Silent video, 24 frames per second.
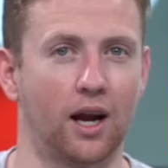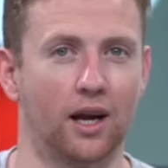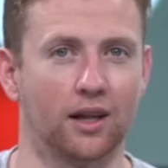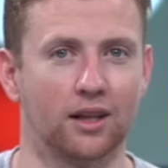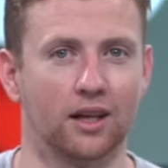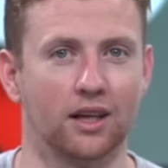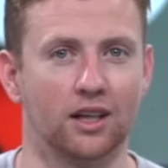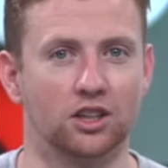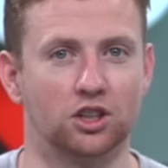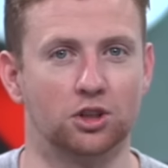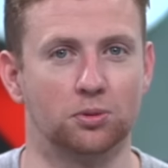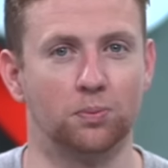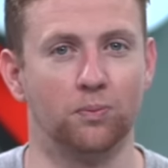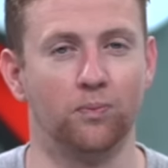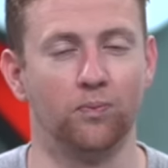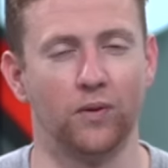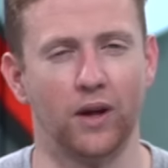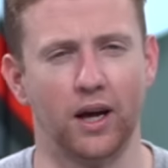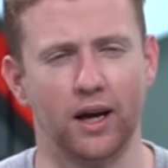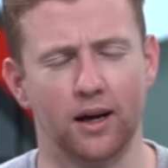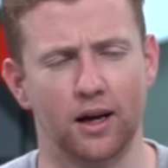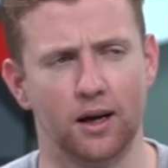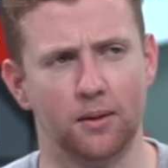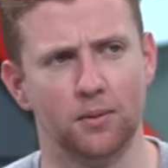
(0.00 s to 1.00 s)
I think
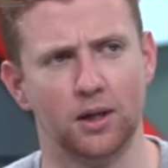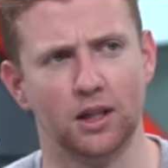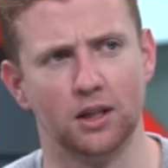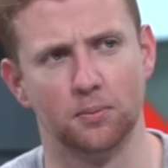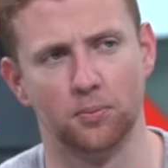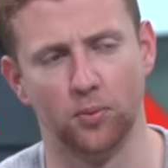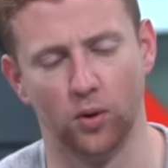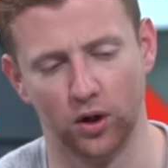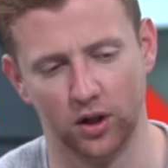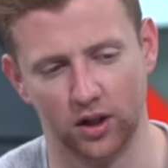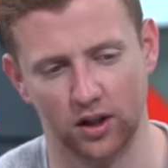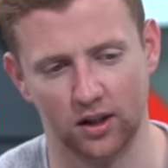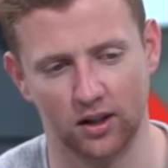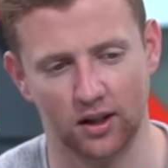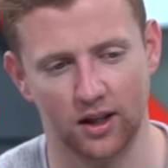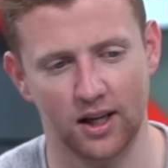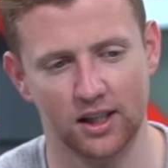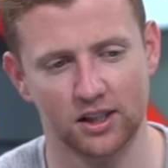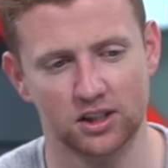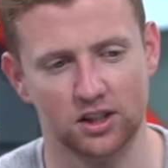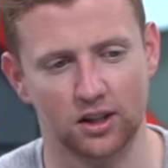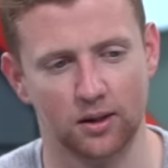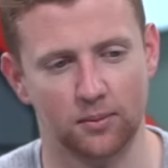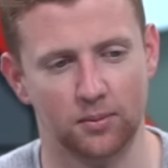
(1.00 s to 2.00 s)
I made the point in the
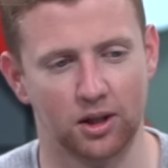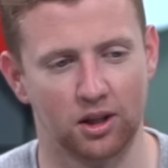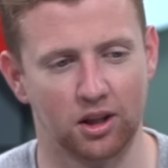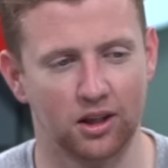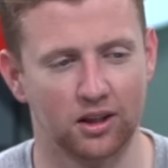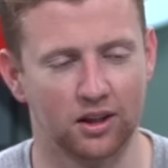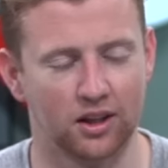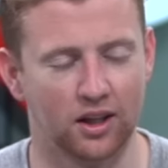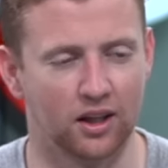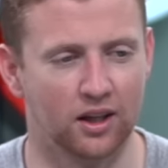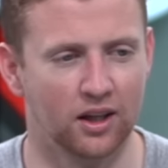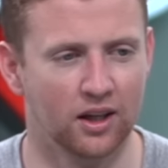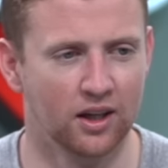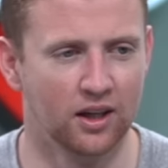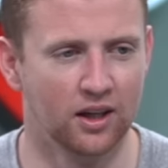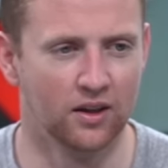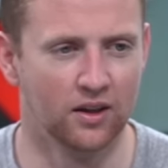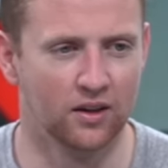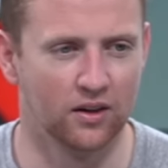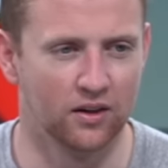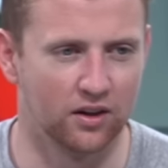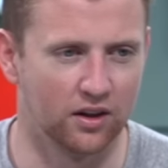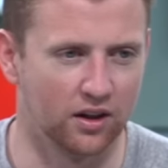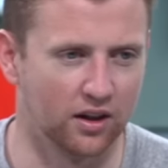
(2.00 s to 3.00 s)
last clip, I think that
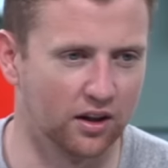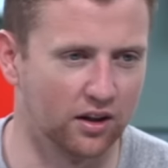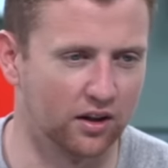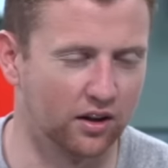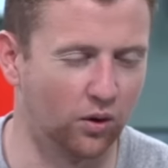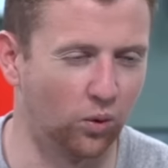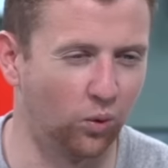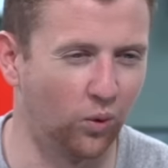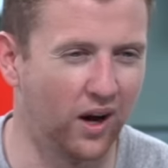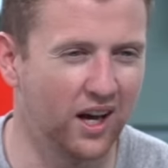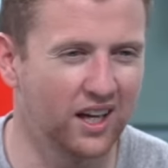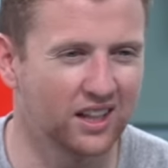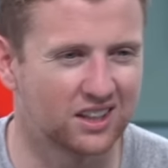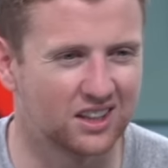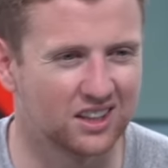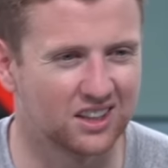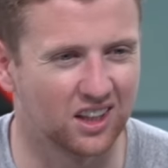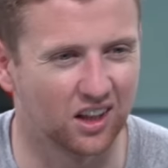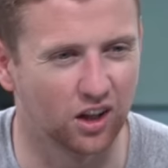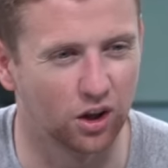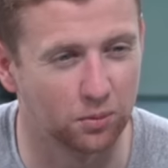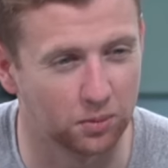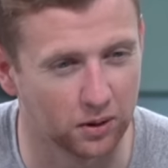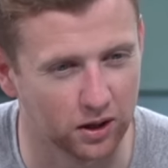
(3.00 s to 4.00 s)
the West
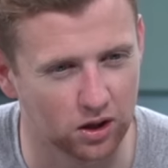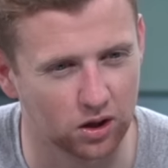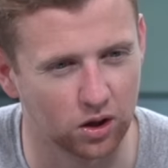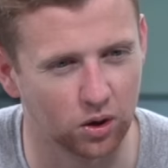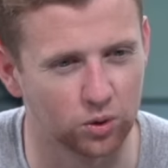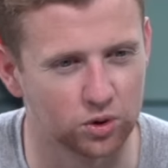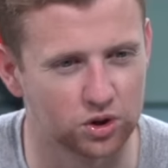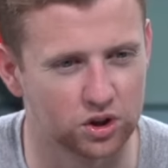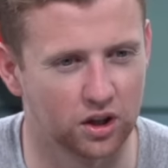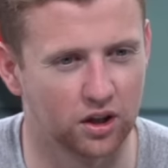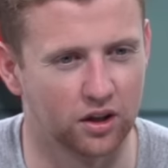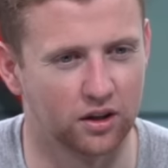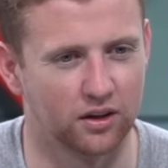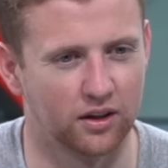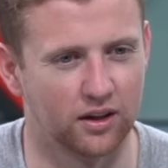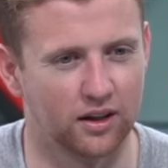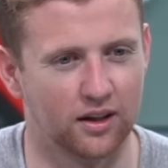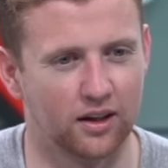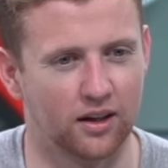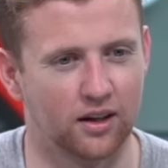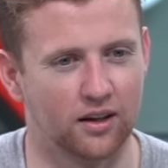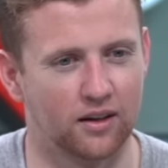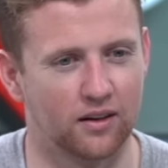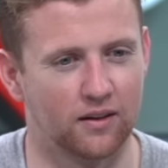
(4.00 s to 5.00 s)
is a little bit closer
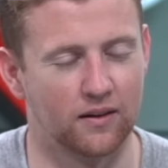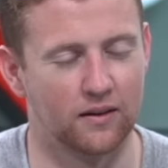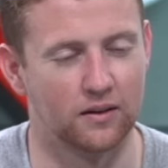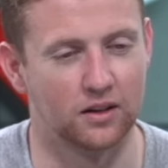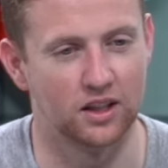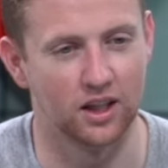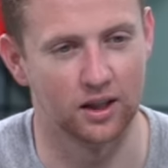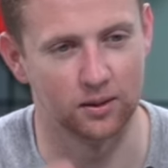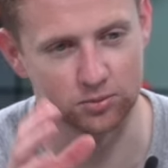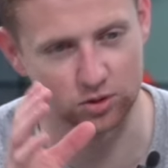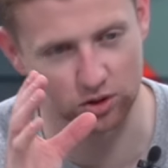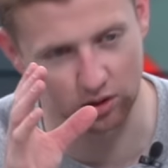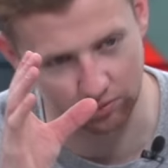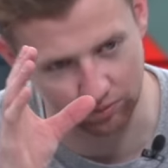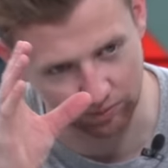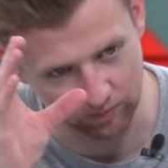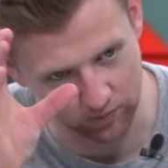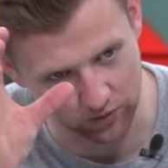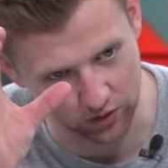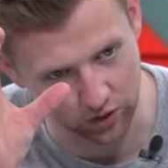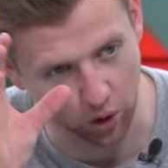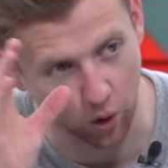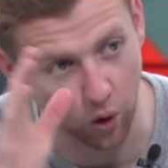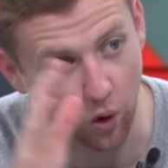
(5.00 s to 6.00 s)
in terms of
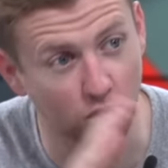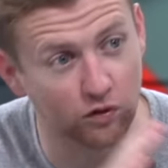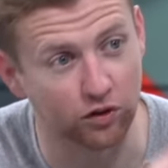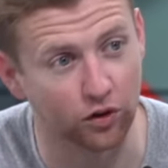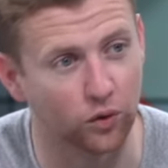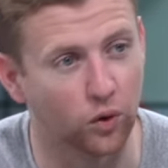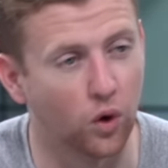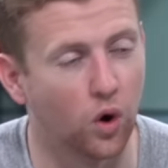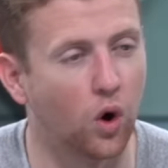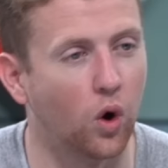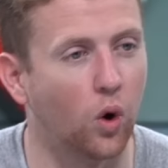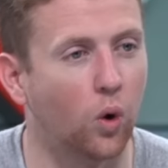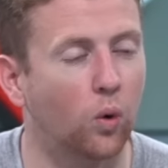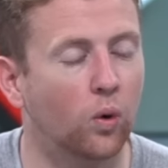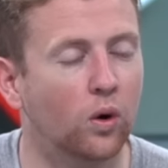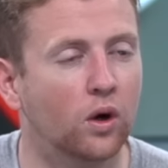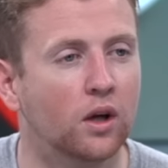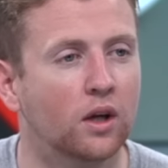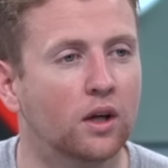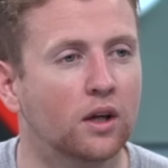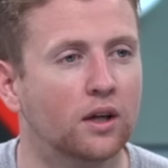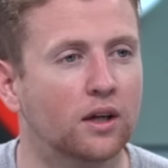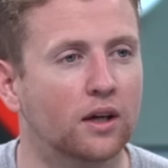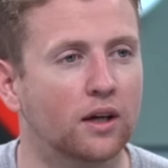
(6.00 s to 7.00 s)
overall
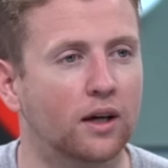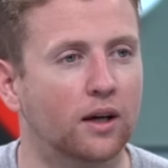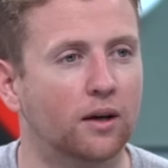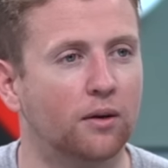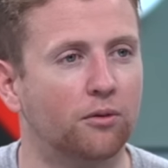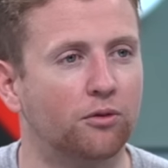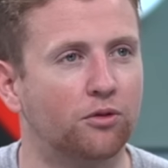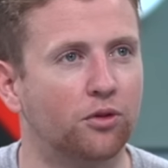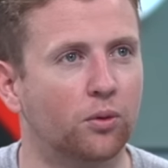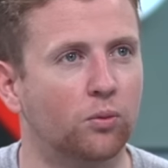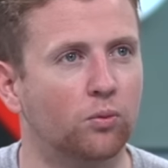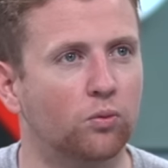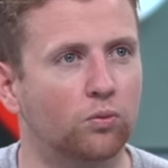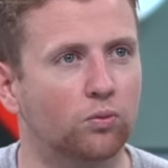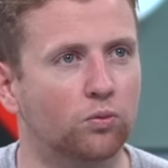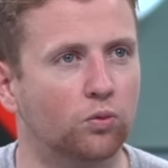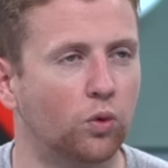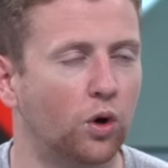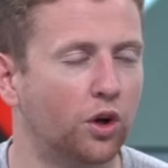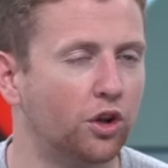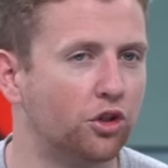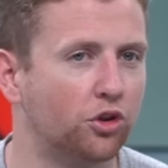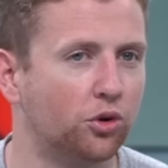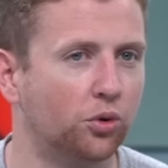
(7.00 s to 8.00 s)

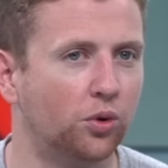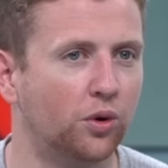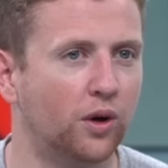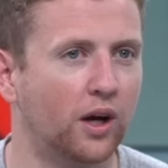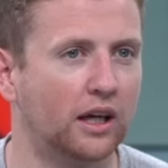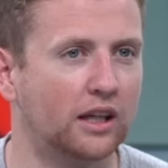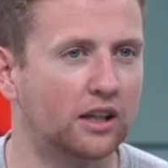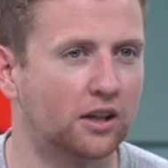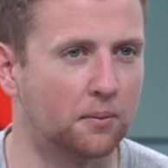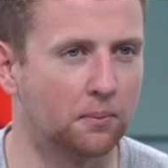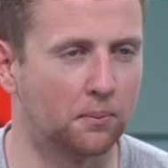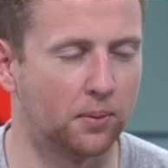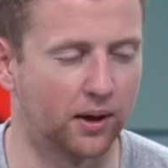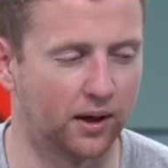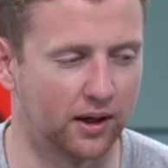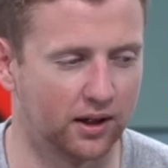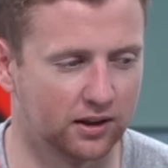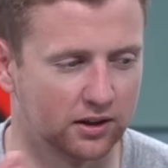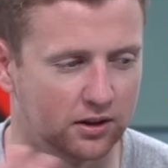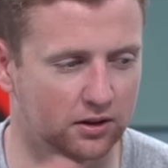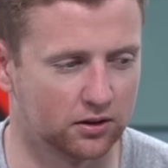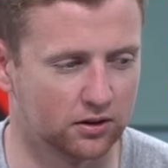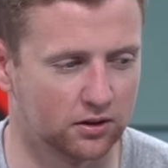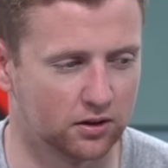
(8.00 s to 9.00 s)
from 1 through 8
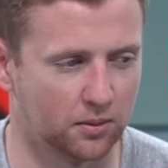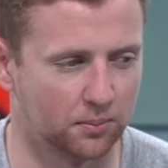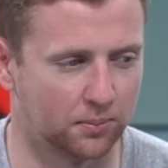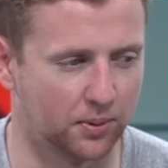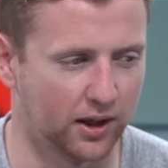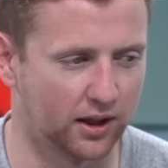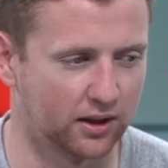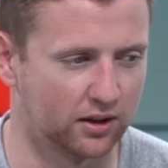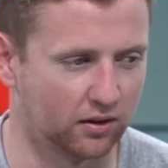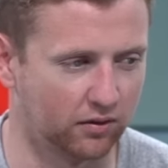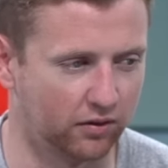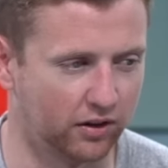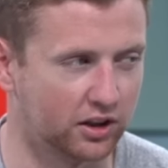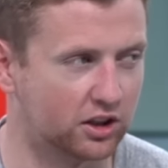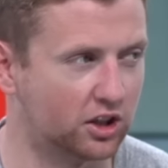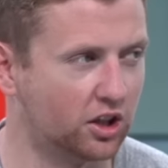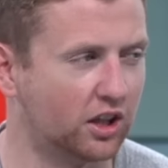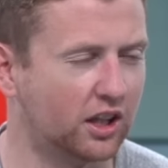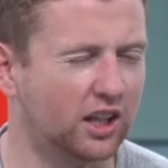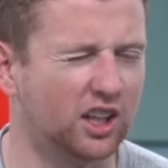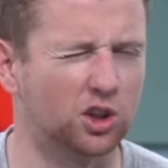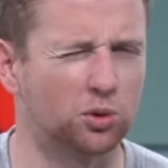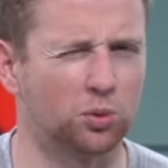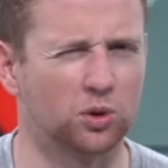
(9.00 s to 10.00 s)
comparatively to
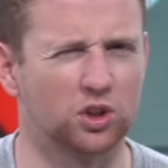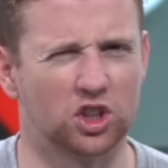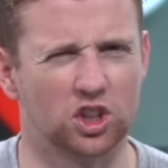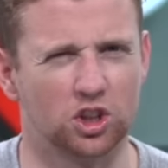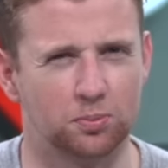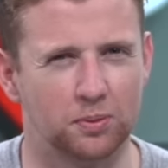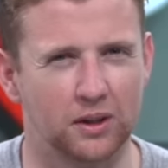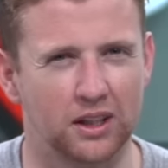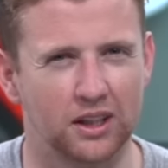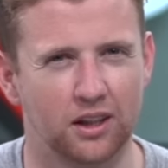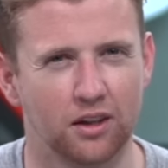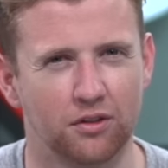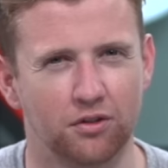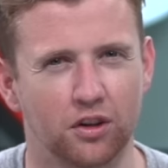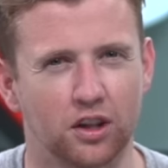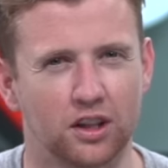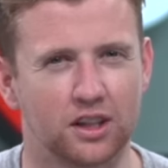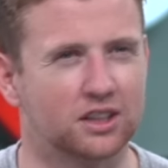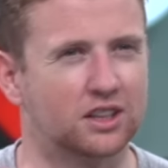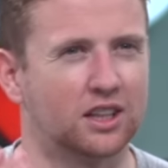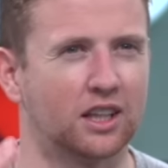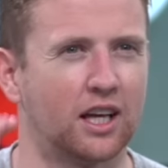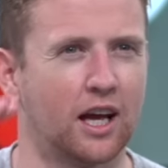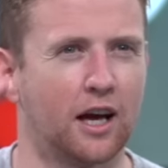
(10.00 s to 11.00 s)
the East, which has been different
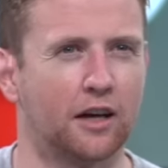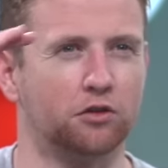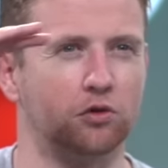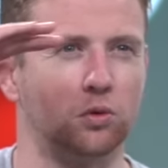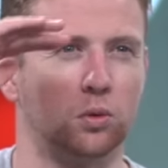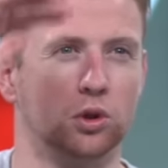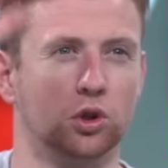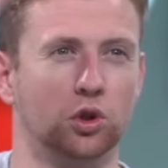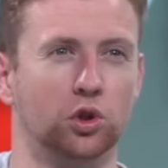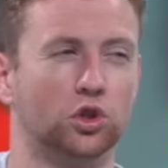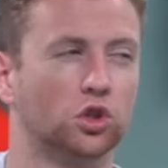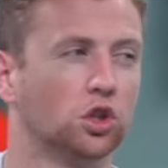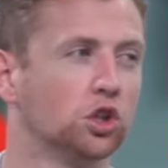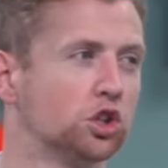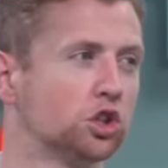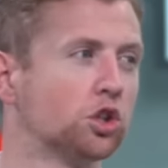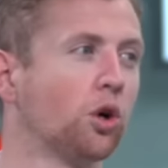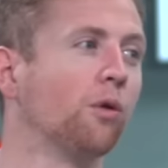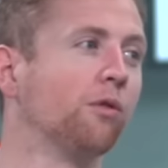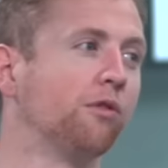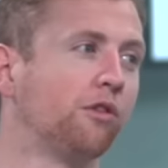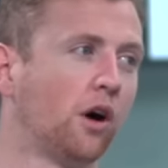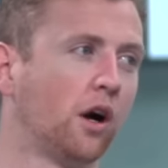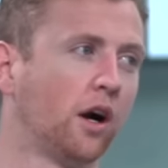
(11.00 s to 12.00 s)
because the Cavs were usually
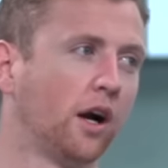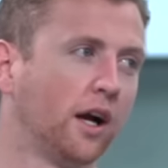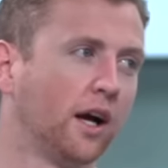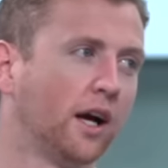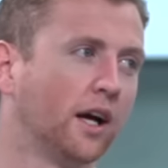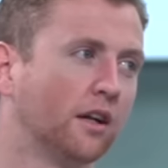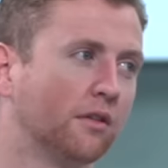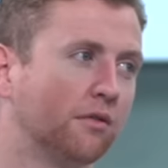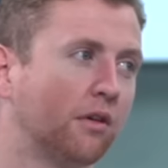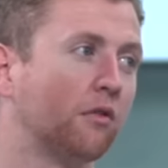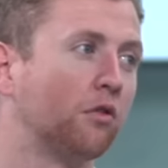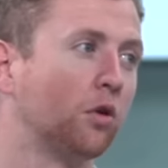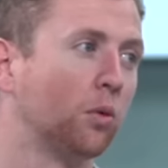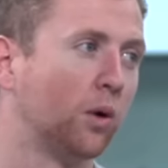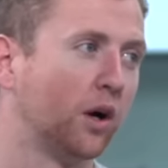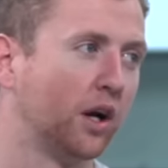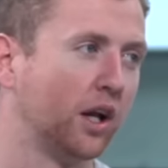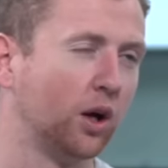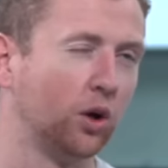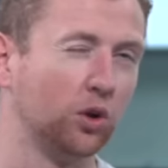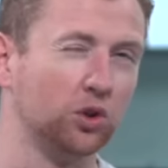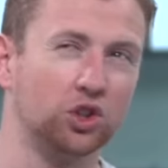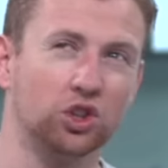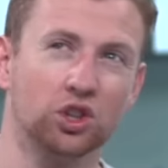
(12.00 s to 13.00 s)
so far ahead of
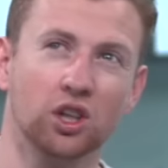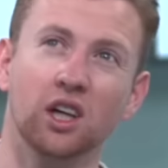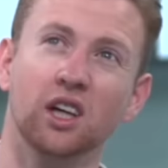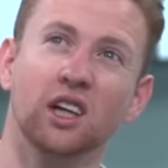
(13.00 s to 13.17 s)
everyone else.